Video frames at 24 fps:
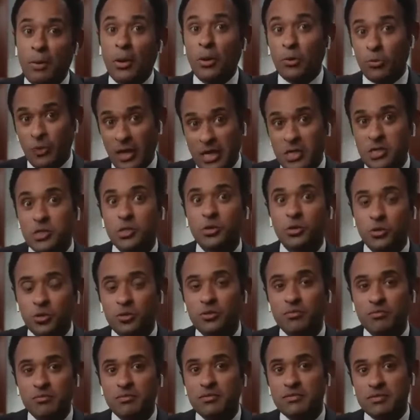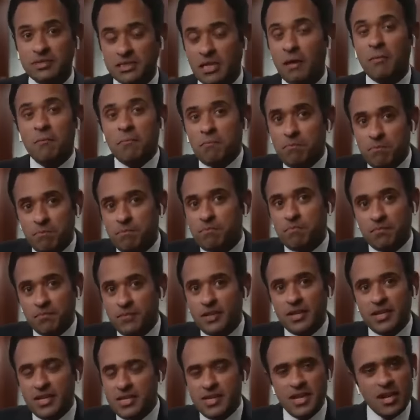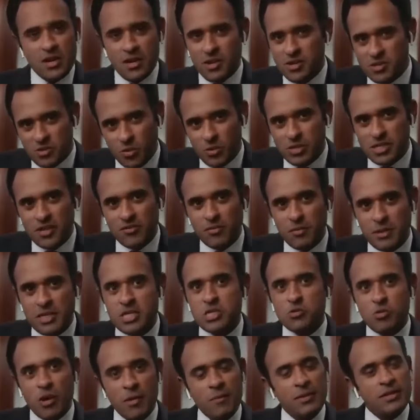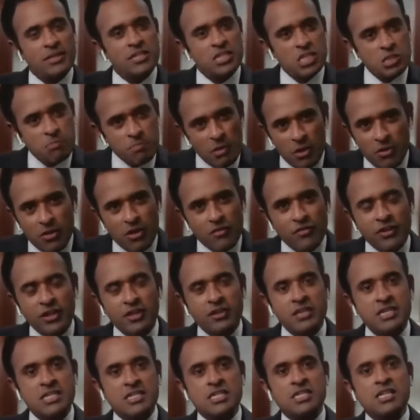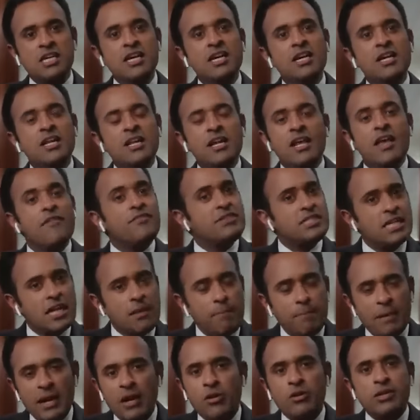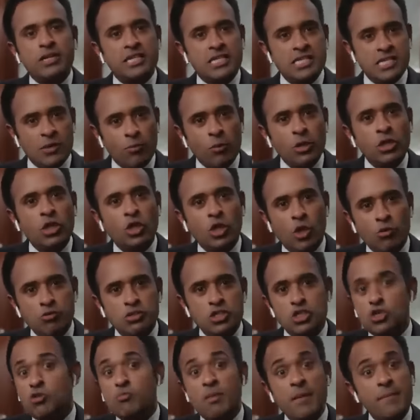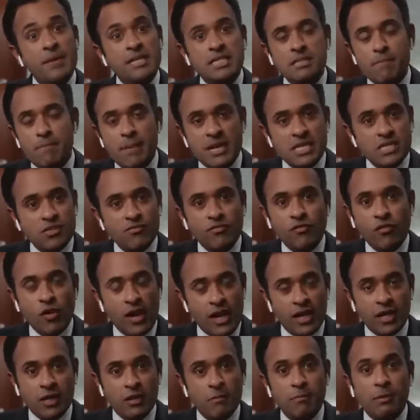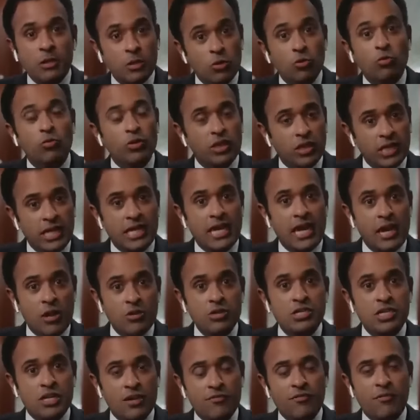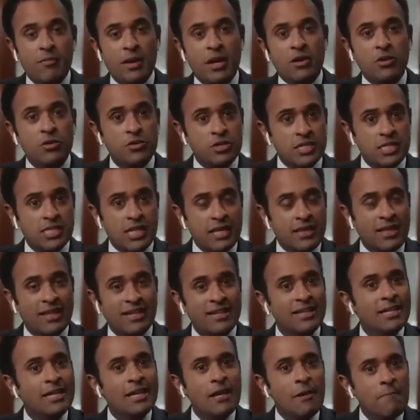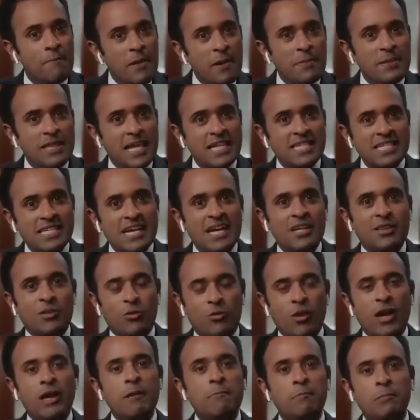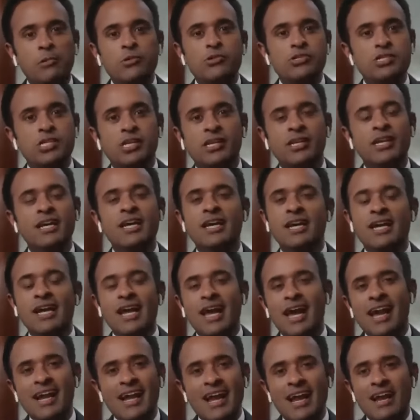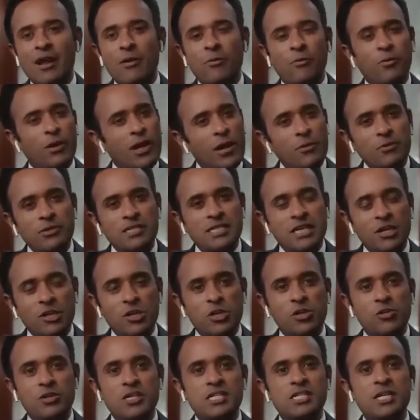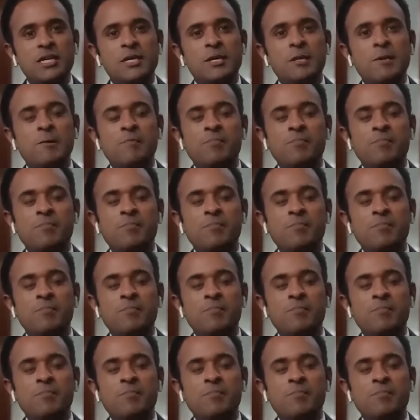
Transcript: parental, it doesn't always have to be this way, but the spirit of it at least is, if it's not a parent, it's someone close to you. Maybe it's a best friend, but who really cares enough about you to say that maybe that's not the right person. And what I will tell you is,